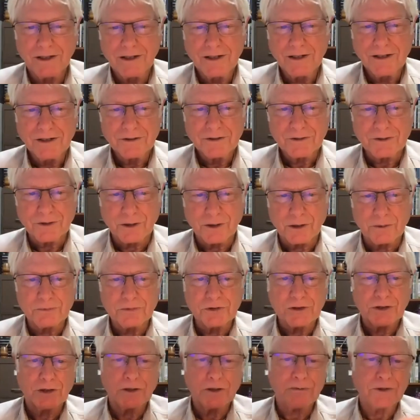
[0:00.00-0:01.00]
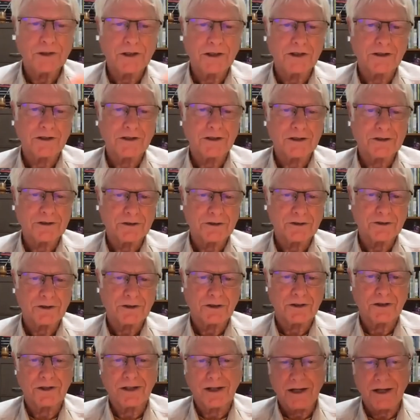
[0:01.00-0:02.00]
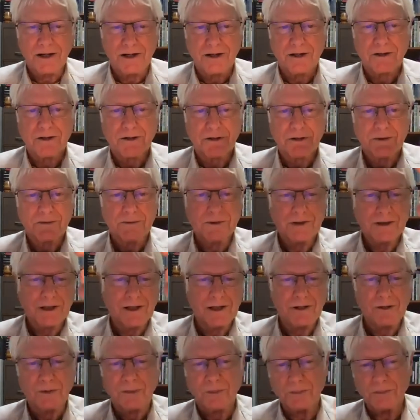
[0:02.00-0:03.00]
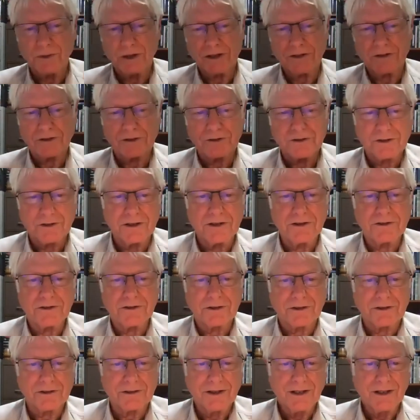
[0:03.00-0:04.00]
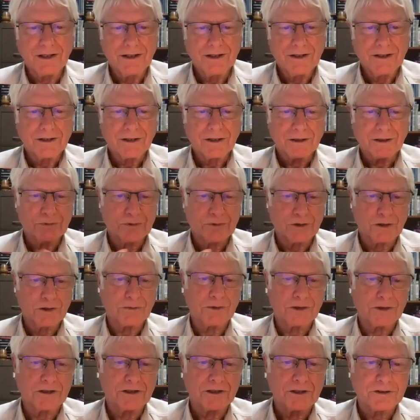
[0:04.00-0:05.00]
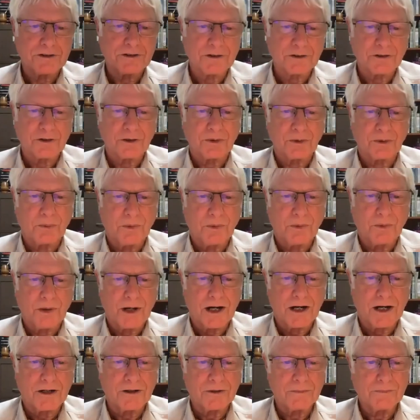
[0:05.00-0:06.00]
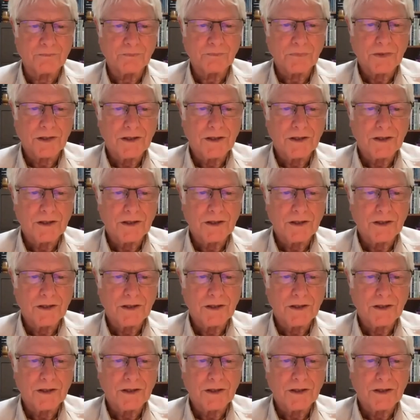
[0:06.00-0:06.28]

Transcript: So observe the conditions of the air and the, and the season, observe conditions of the water,